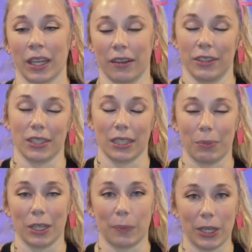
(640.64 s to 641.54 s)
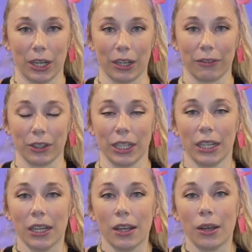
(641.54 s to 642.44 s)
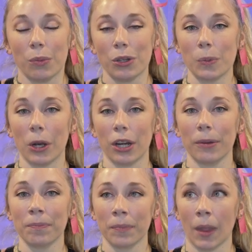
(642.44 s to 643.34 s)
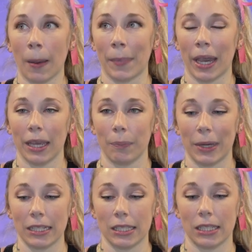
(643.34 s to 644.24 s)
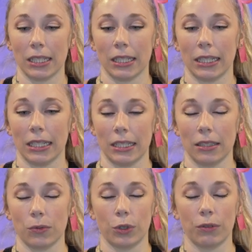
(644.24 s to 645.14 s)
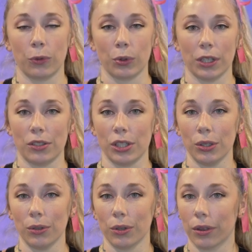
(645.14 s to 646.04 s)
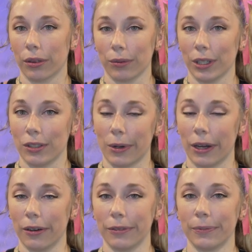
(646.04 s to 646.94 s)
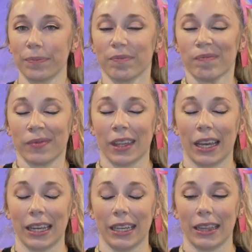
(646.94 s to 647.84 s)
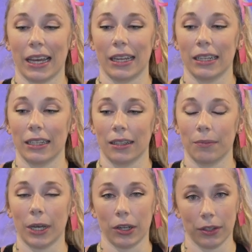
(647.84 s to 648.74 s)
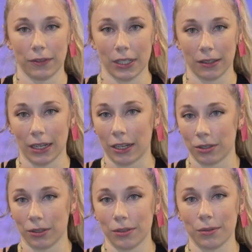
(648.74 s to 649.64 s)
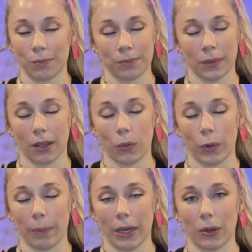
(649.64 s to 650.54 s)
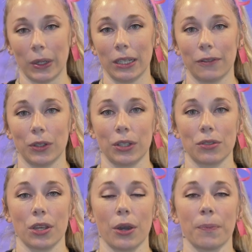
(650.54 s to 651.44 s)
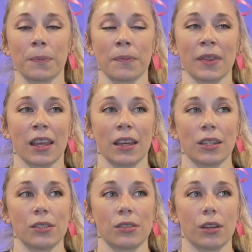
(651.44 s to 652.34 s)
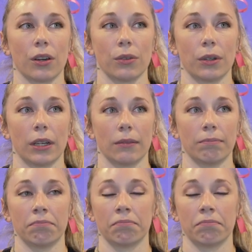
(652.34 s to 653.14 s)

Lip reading: Obviously a big PR for postpartum. My best is 142 or 312. I hit that in a powerlifting nationals way back when, a few years ago. So